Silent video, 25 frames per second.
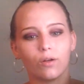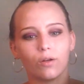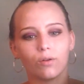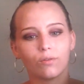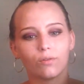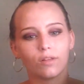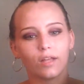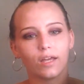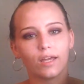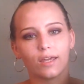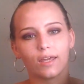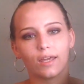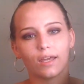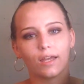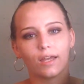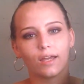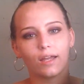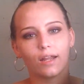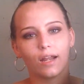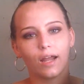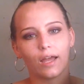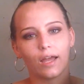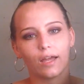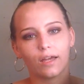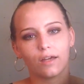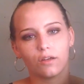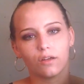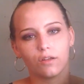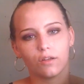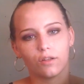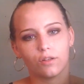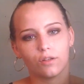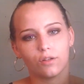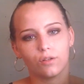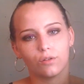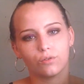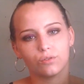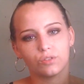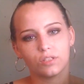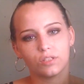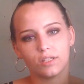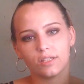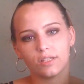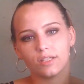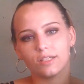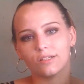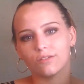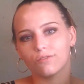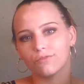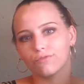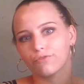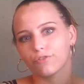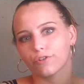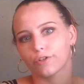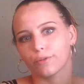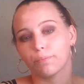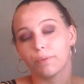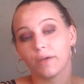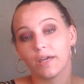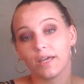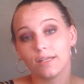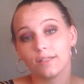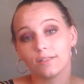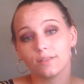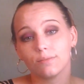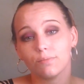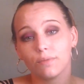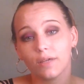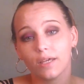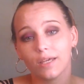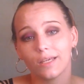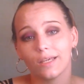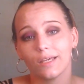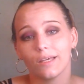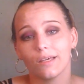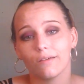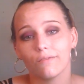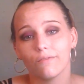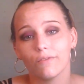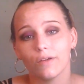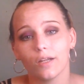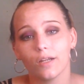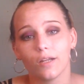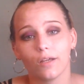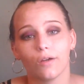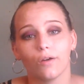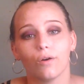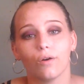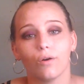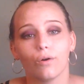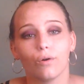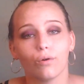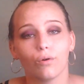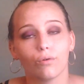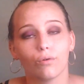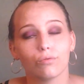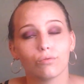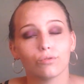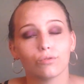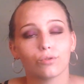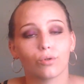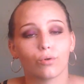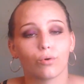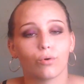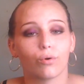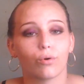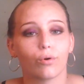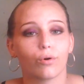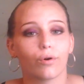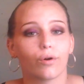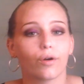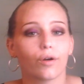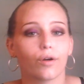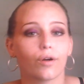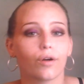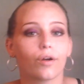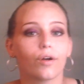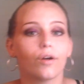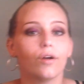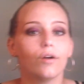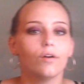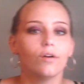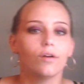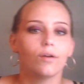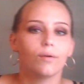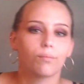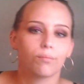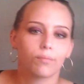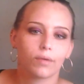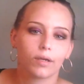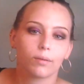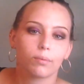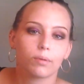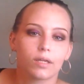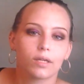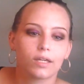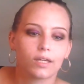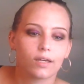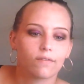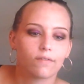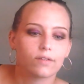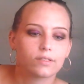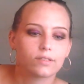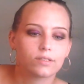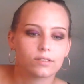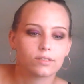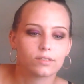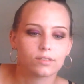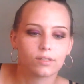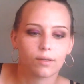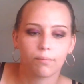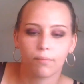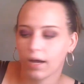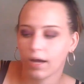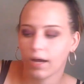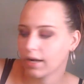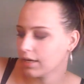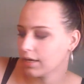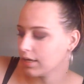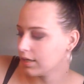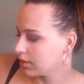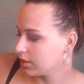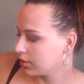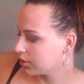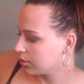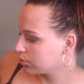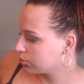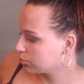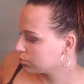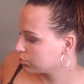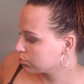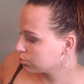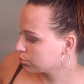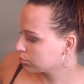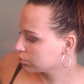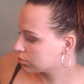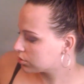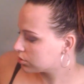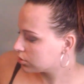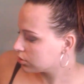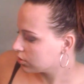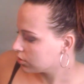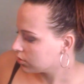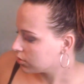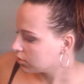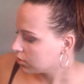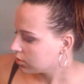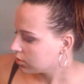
I don't like it, I could use it for pastemaking videos, or maybe give it to somebody to use